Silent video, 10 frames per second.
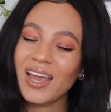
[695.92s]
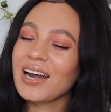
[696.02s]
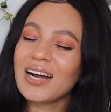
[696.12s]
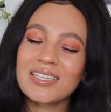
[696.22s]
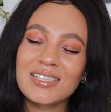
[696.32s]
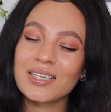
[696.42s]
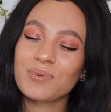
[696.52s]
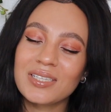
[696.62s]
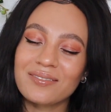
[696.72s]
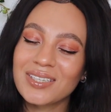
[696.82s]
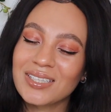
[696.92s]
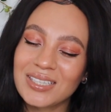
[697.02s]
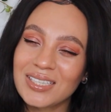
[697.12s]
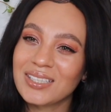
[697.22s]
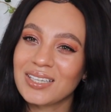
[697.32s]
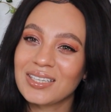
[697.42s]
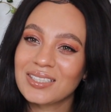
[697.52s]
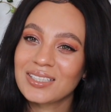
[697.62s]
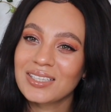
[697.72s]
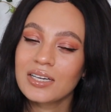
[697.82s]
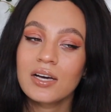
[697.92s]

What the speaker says: And I just said to myself, I need these.